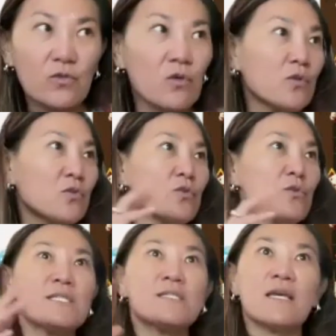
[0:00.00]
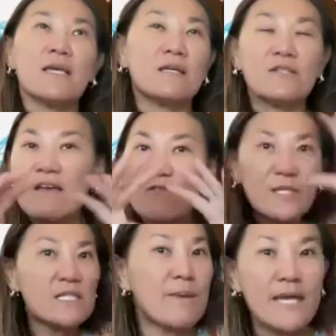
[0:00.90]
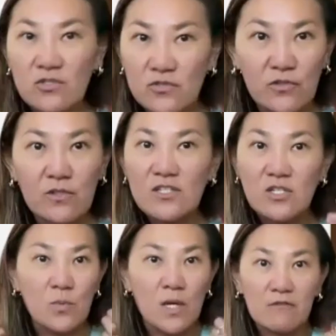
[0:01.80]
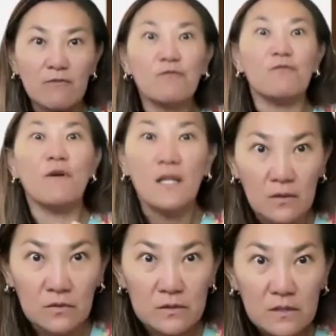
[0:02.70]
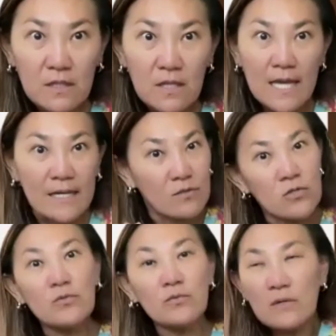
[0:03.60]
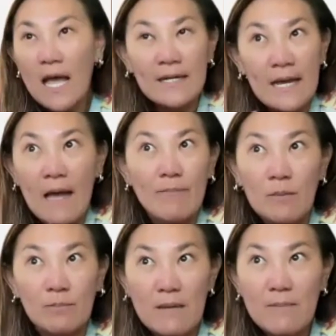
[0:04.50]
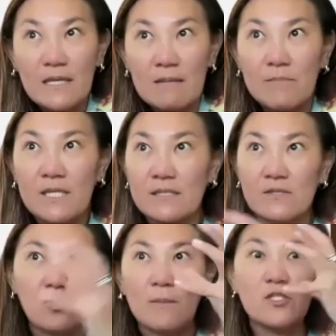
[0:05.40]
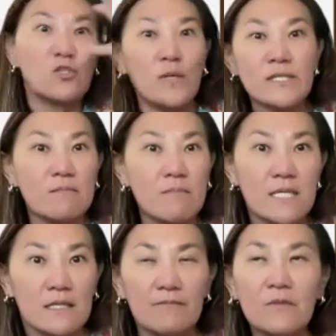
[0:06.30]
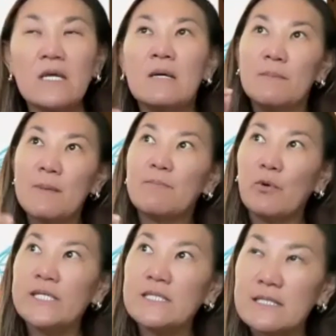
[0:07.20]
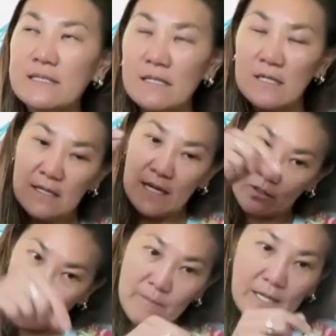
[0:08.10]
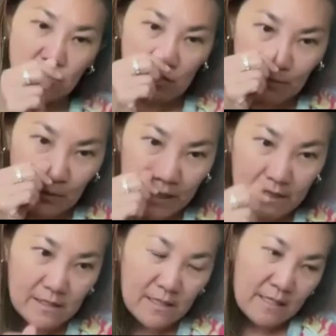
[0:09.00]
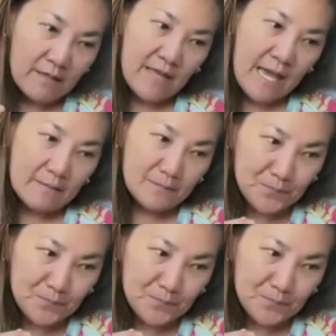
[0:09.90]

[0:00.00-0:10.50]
or who is saying, because everyone debates truth, they just want to follow. I'm not blaming them because there's so much noise in media. But my point is, and going back to your point, that